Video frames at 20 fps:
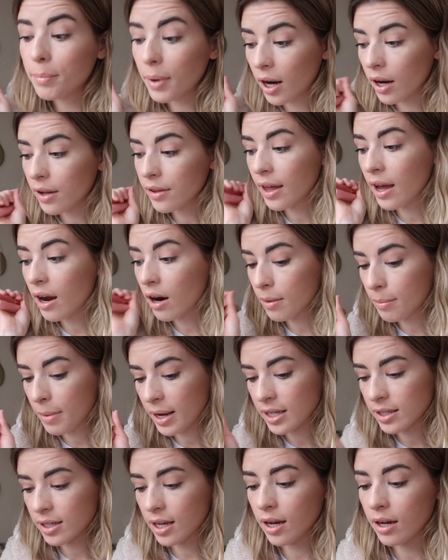But they are
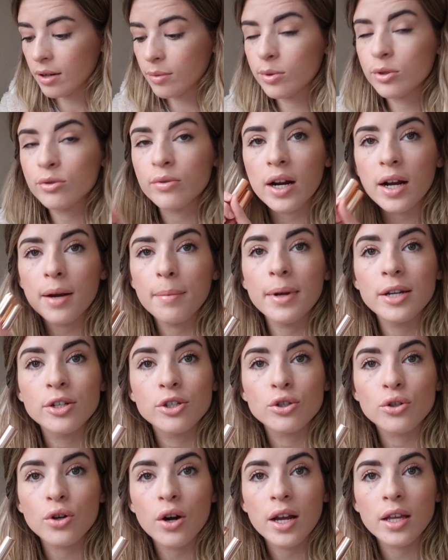amazing. I would
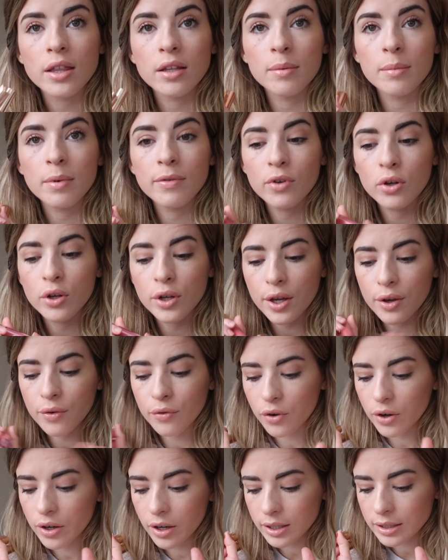recommend trying them if you're looking
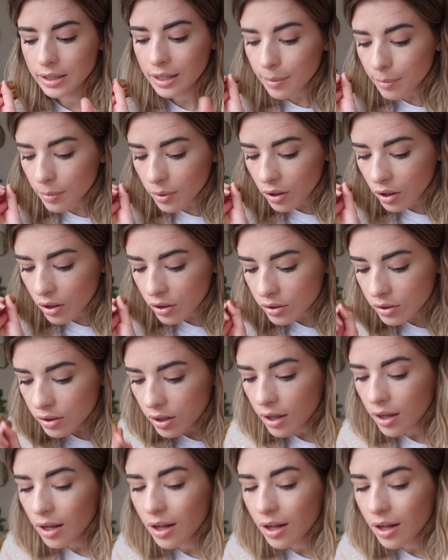for a nice lip gloss,